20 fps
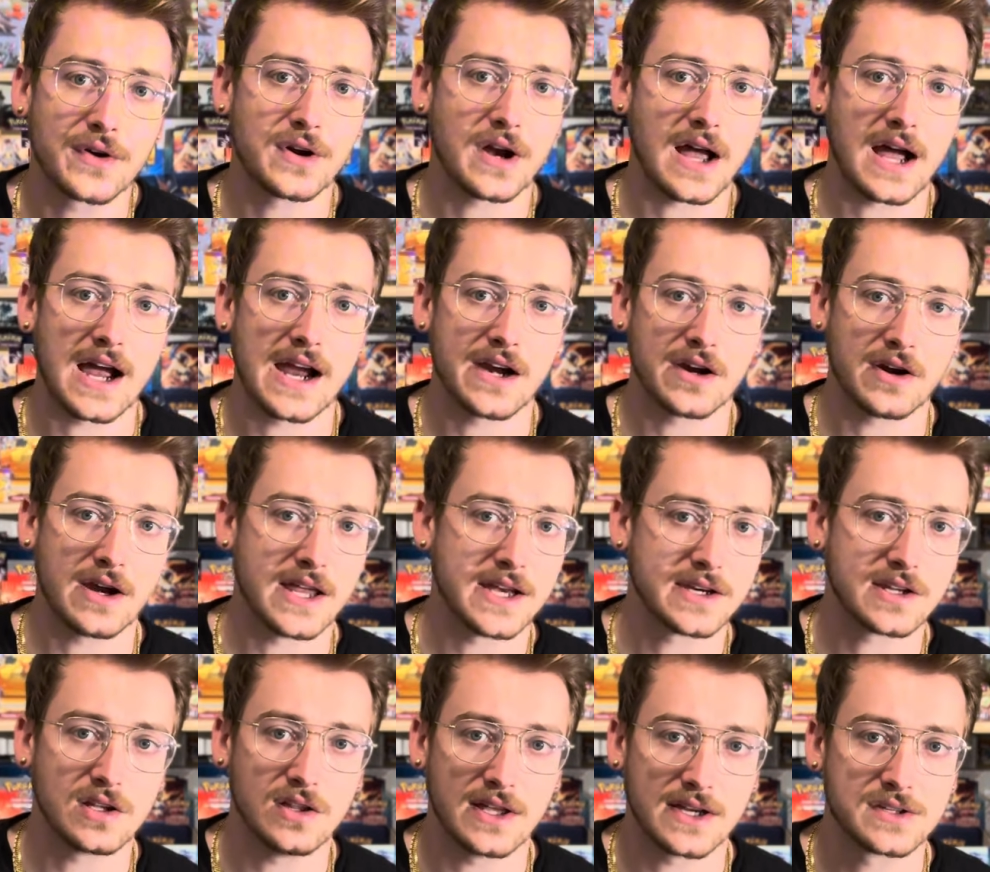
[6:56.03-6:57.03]
higher-end
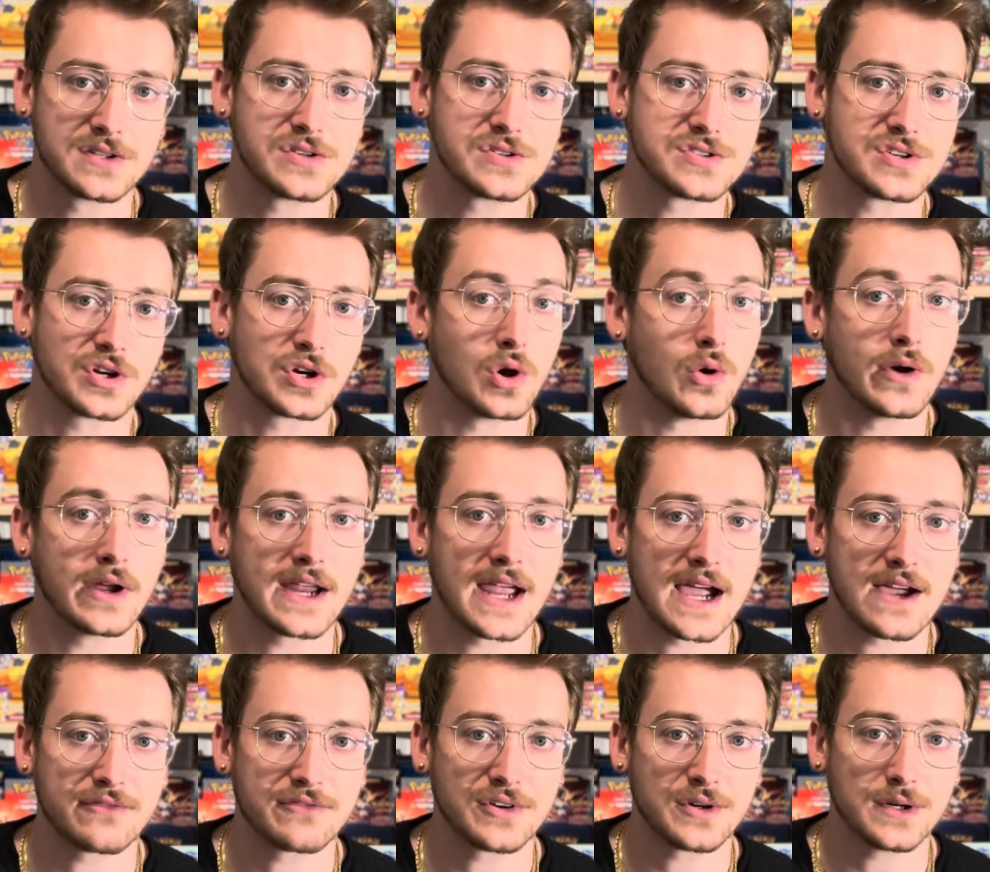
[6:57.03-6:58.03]
collectors are going
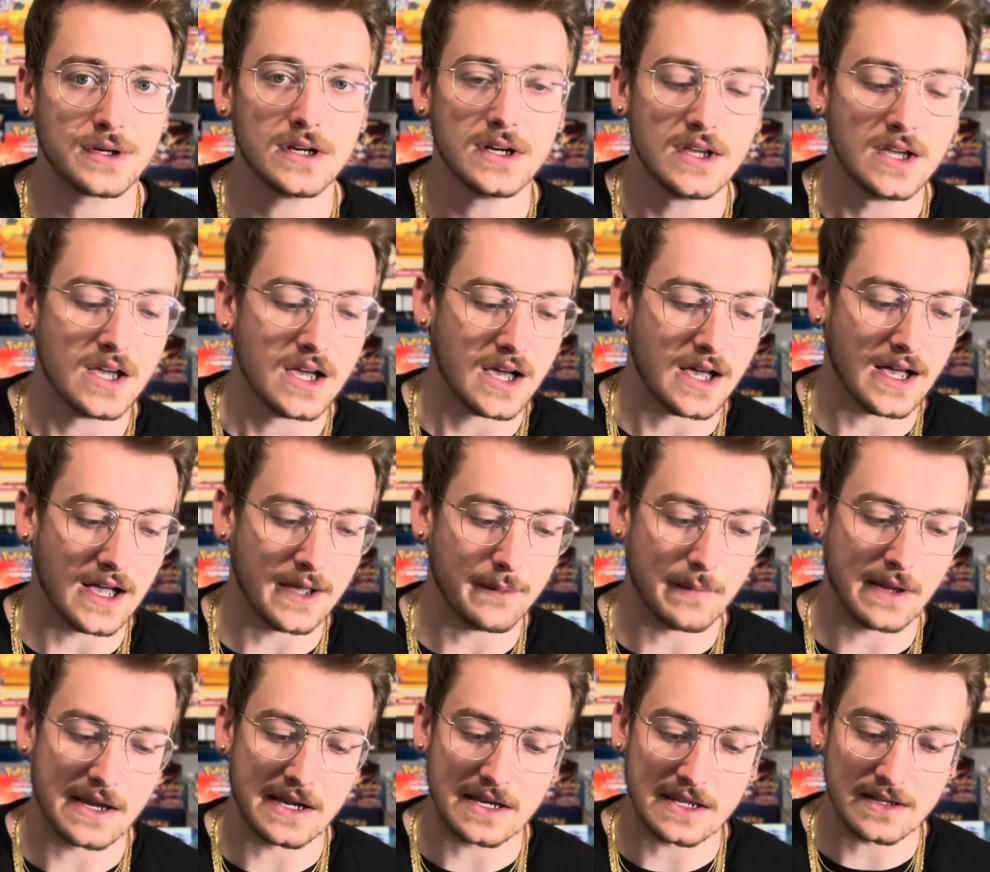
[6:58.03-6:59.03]
after.
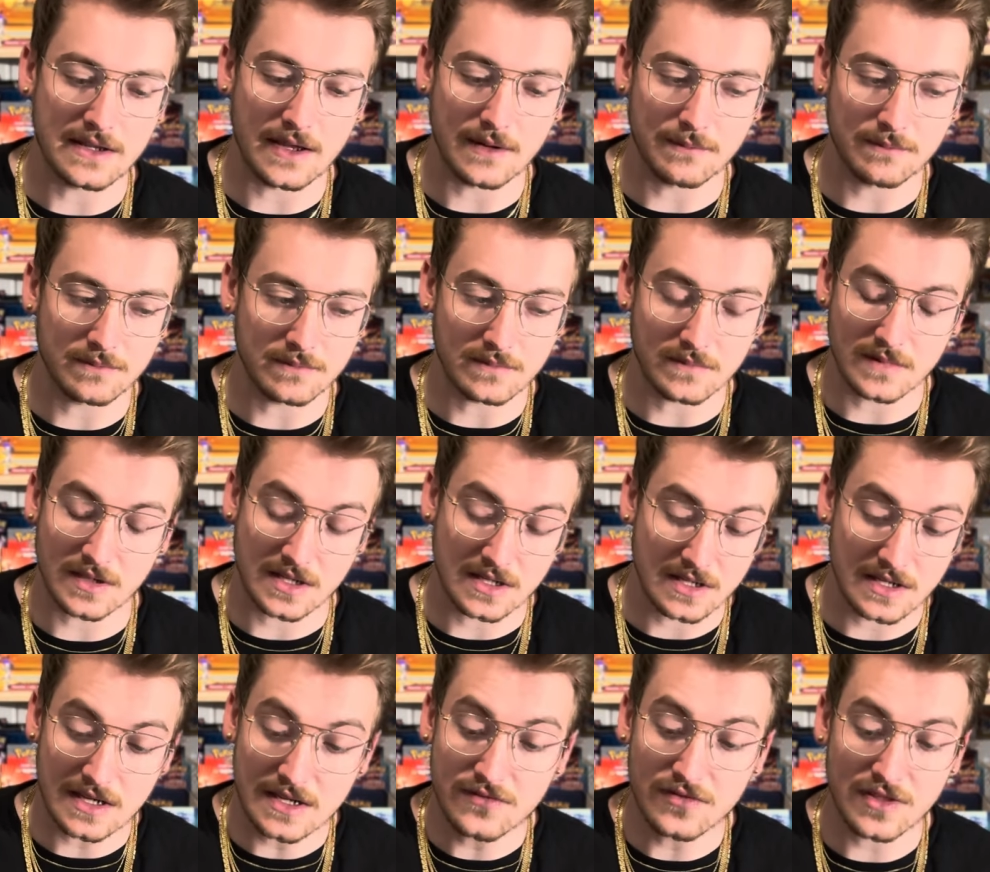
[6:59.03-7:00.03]
And
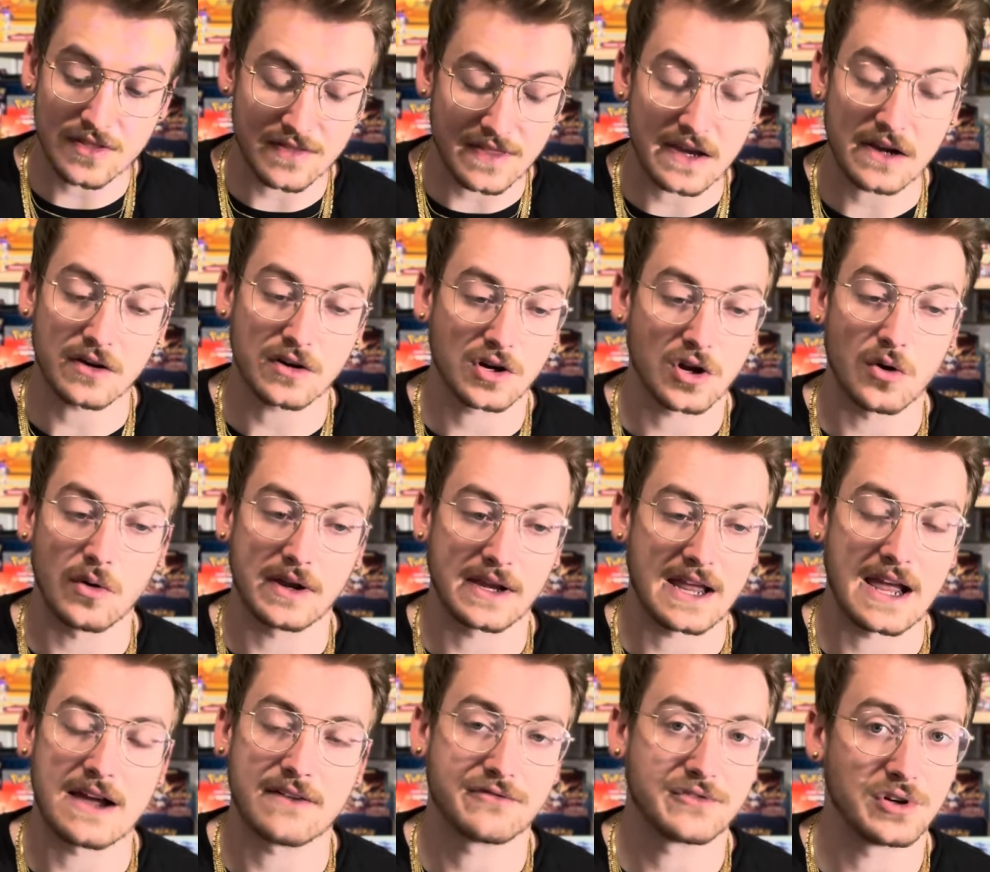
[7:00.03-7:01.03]
even they are going
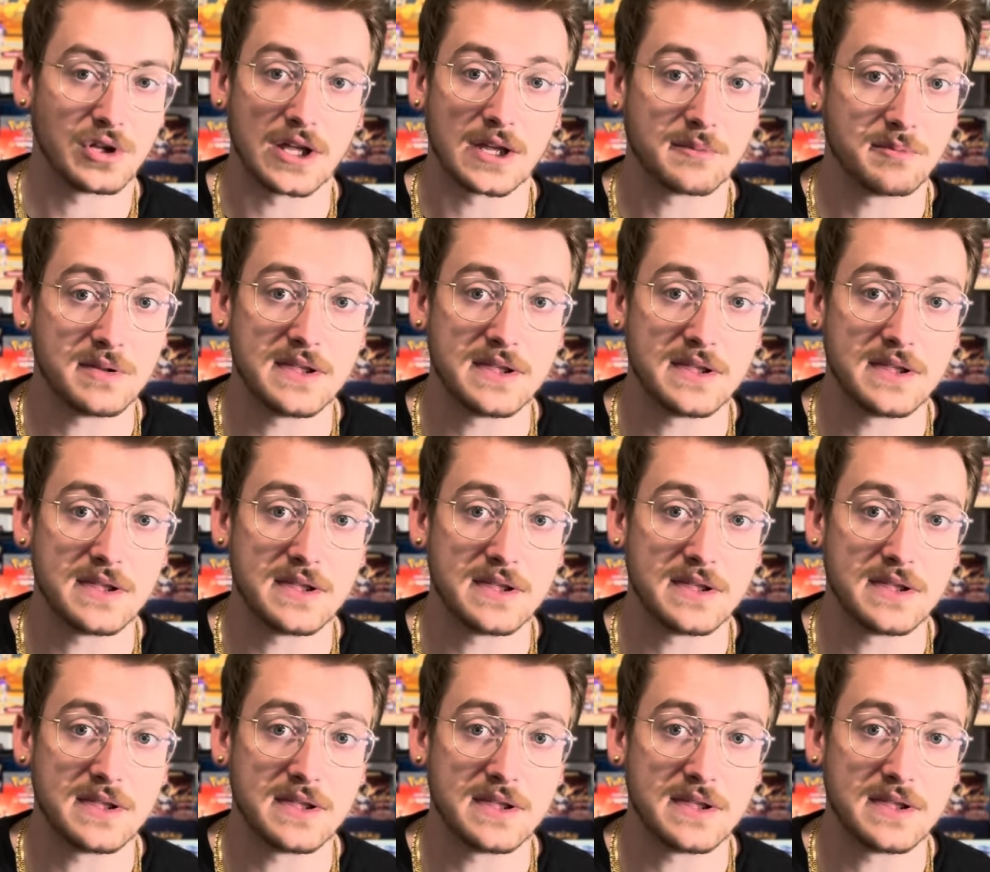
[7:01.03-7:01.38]
after, like,